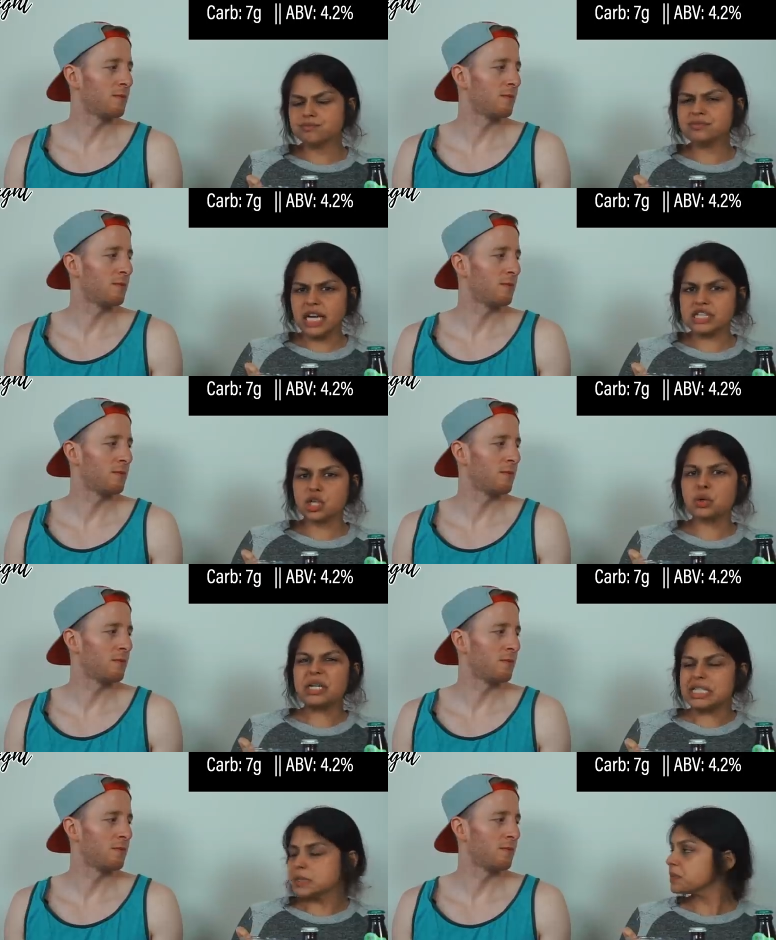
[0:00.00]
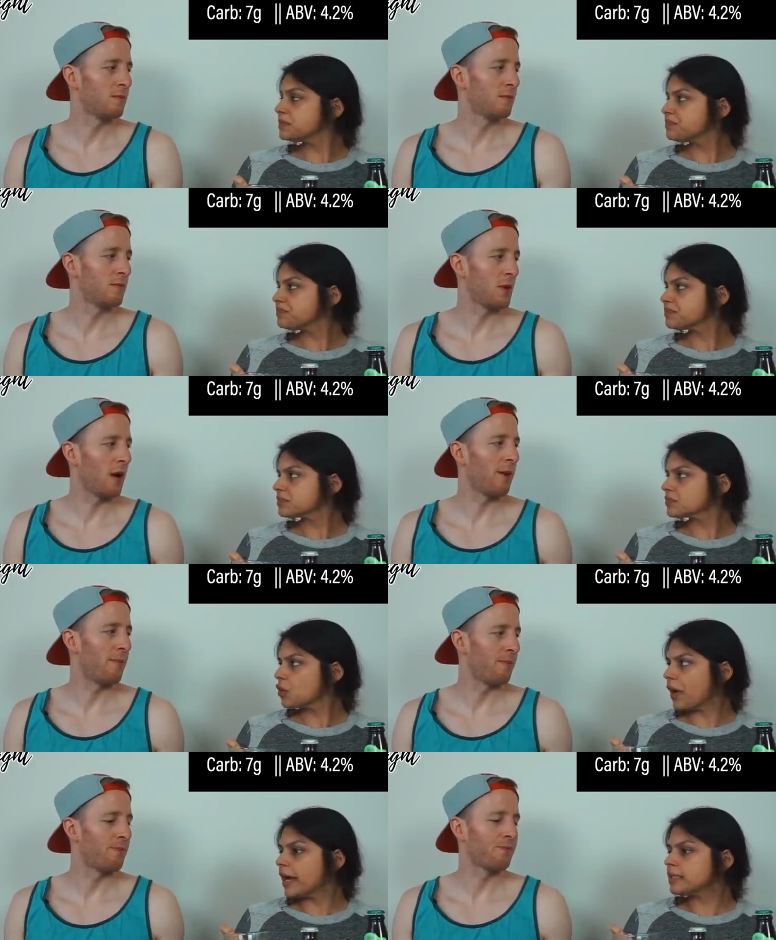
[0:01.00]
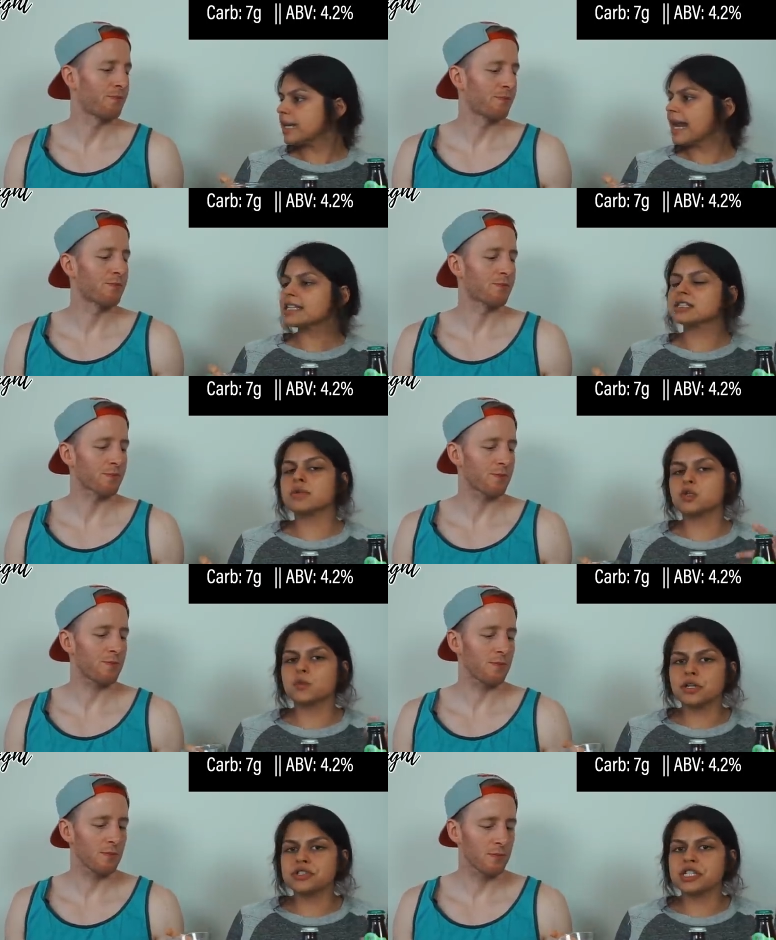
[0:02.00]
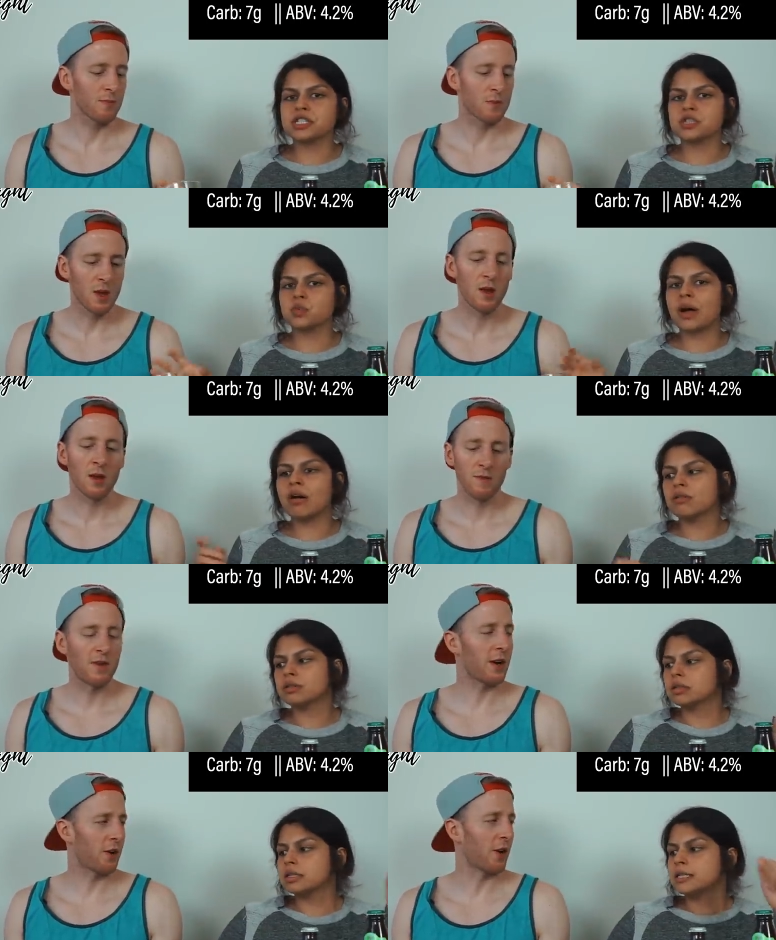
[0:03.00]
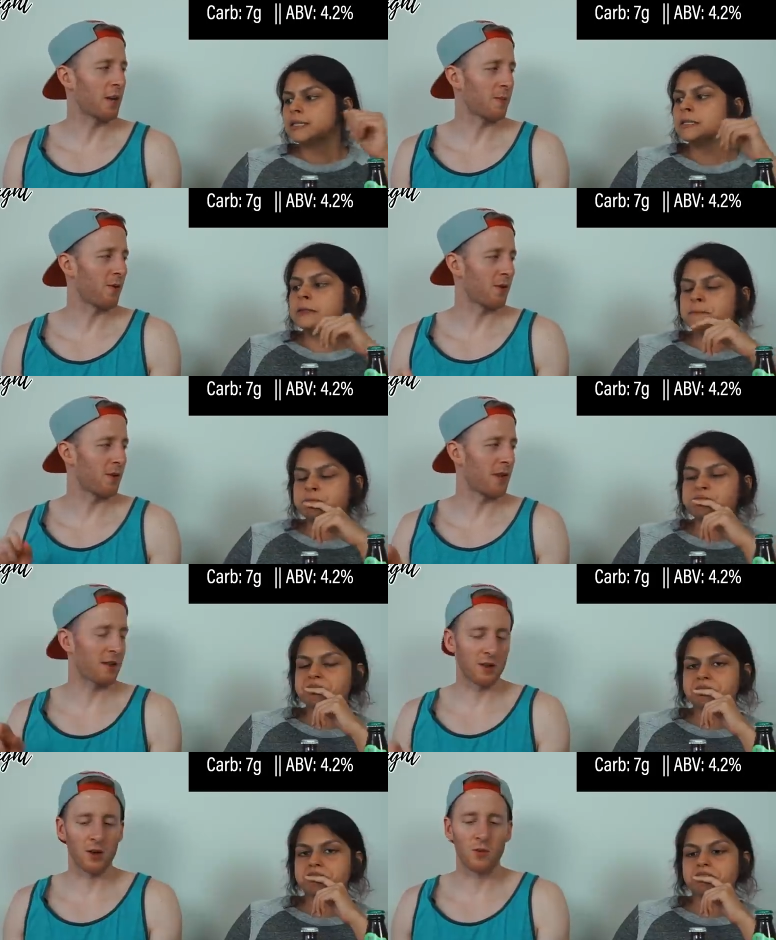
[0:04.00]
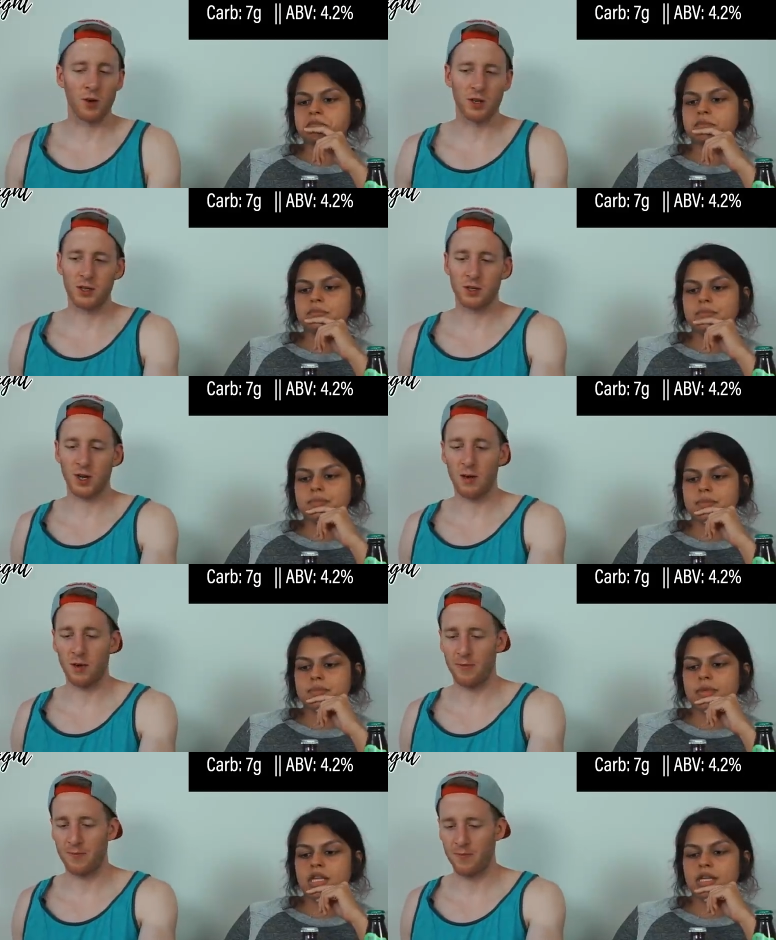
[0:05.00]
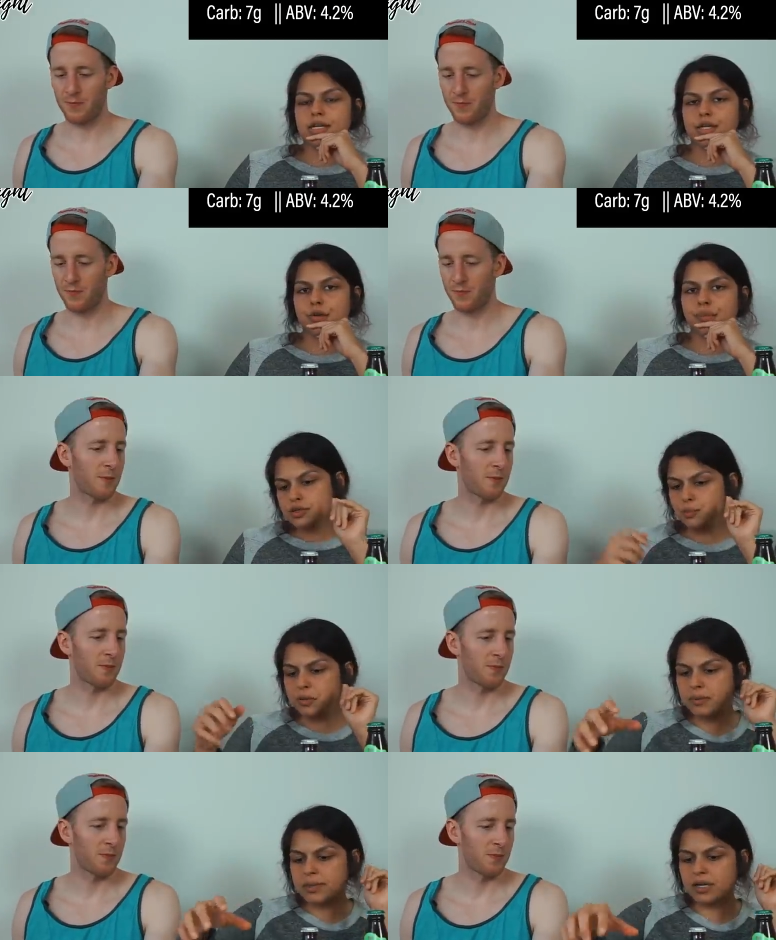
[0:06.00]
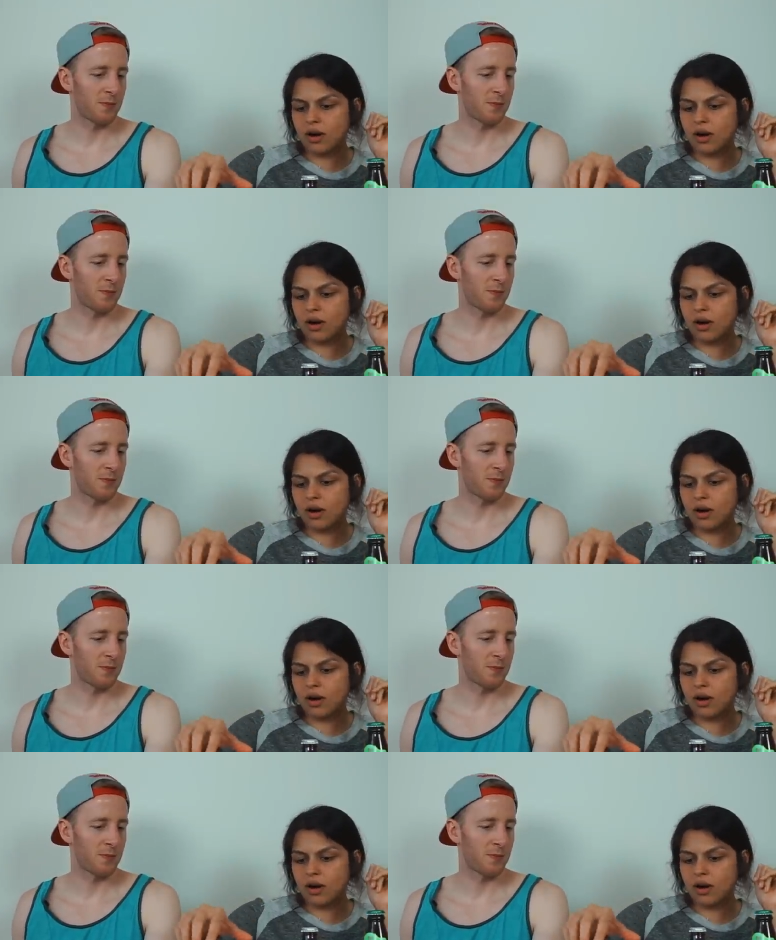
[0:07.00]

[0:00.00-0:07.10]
Speaker 1: Yeah, it's crisp.
Speaker 2: Yeah.
Speaker 1: Right? And it has the most beer taste as well.
Speaker 2: Very crisp. I would, that's a good word to describe it.
Speaker 1: Thank you. So P B